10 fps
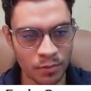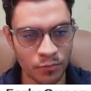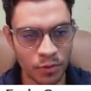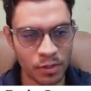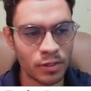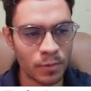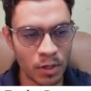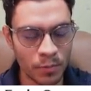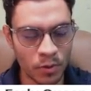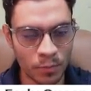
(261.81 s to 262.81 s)
first
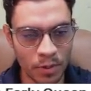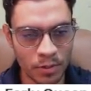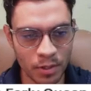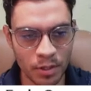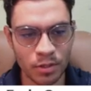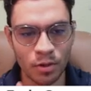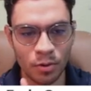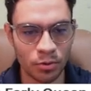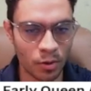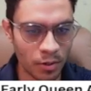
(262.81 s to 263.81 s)
develop your pieces,
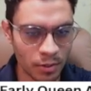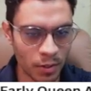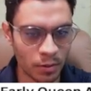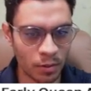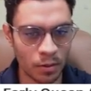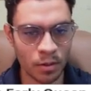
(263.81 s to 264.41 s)
control the center.